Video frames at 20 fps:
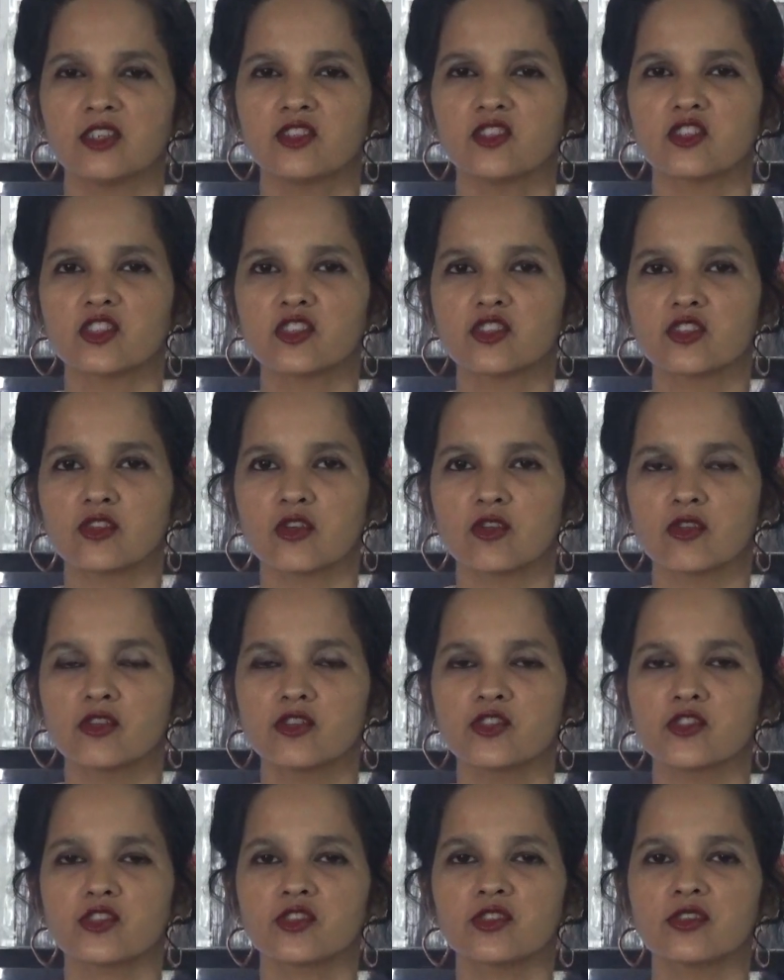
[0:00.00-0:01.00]
just
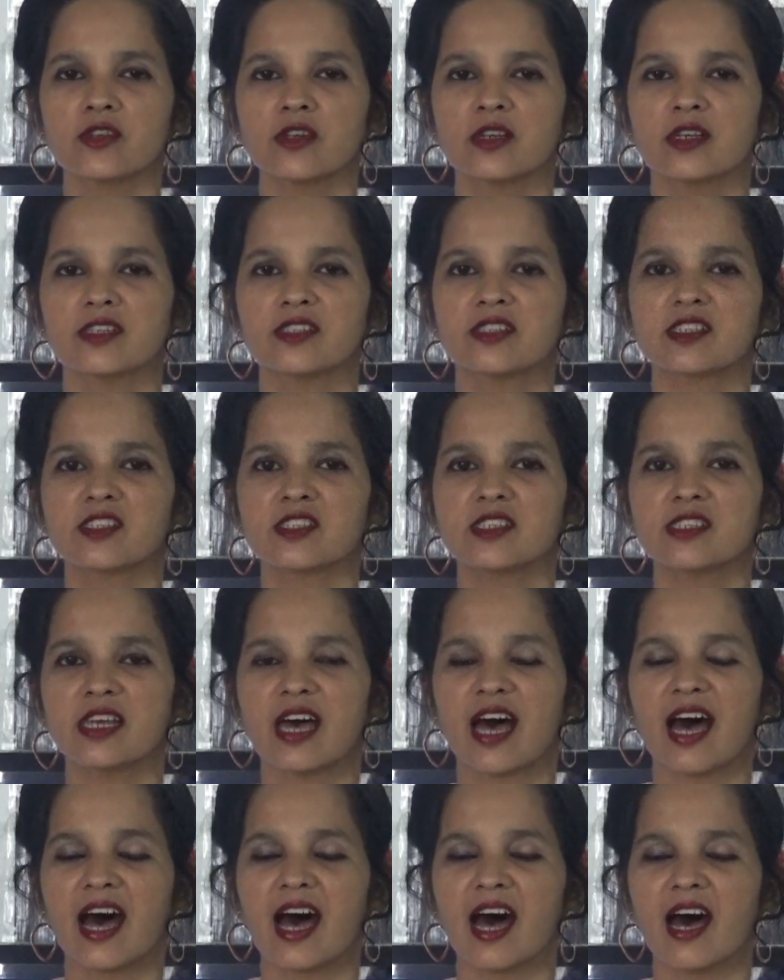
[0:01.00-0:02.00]
close your, just
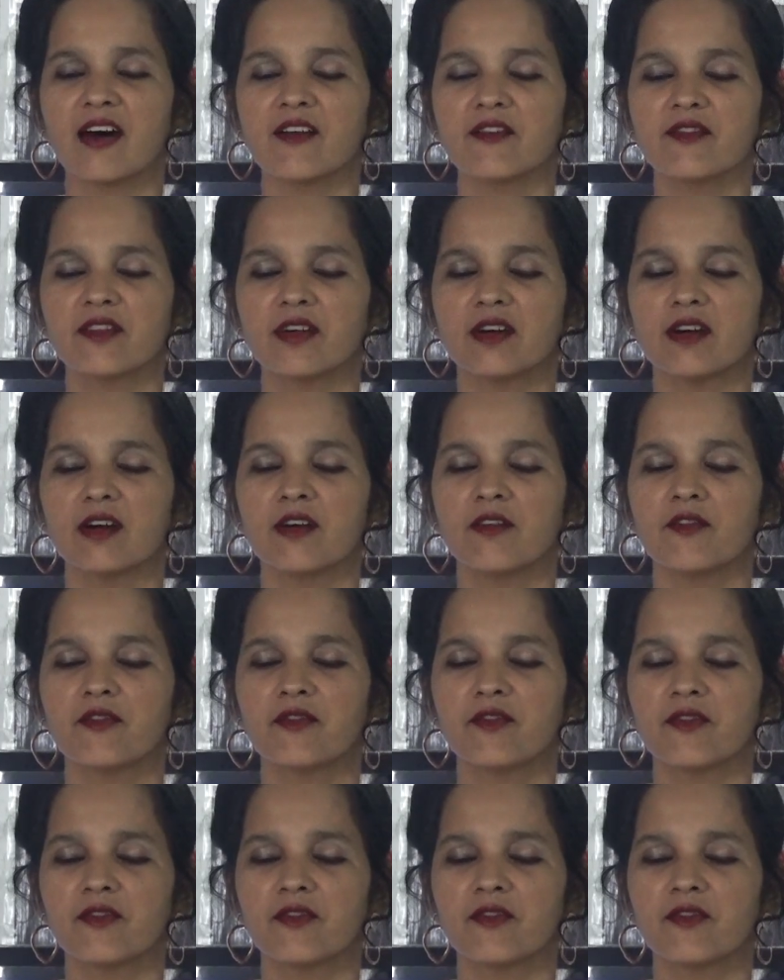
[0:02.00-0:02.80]
have a